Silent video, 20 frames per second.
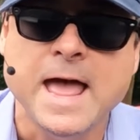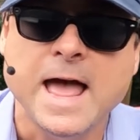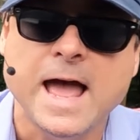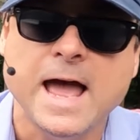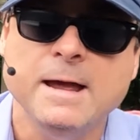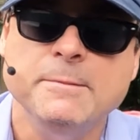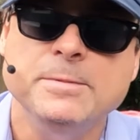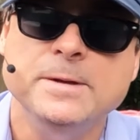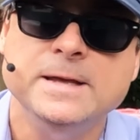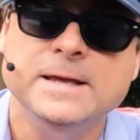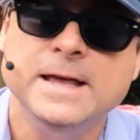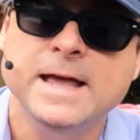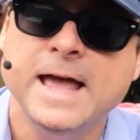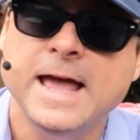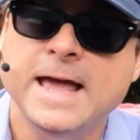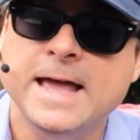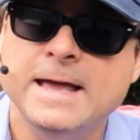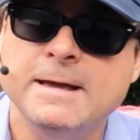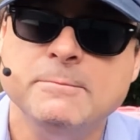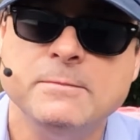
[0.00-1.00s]
I
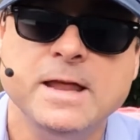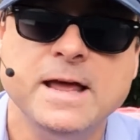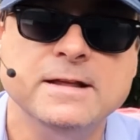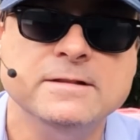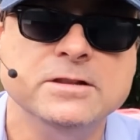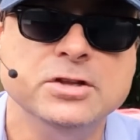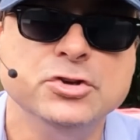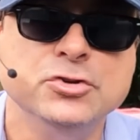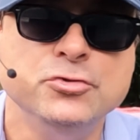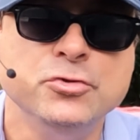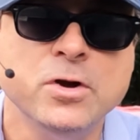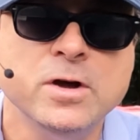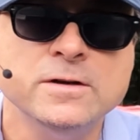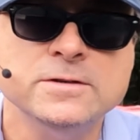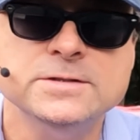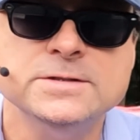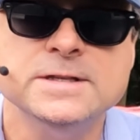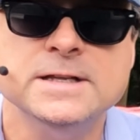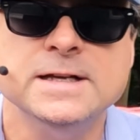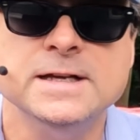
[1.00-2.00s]
became like the
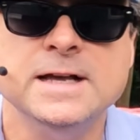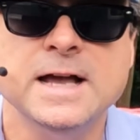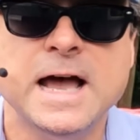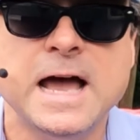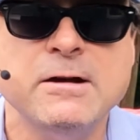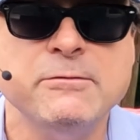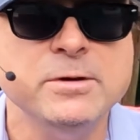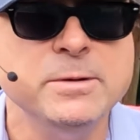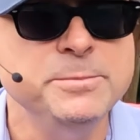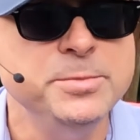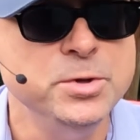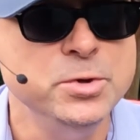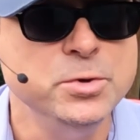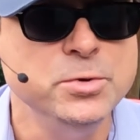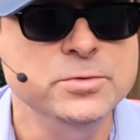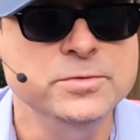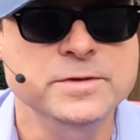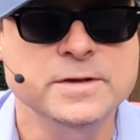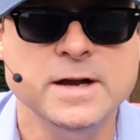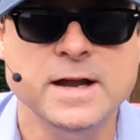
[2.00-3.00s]
drunks that God
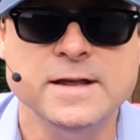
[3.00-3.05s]
rebukes in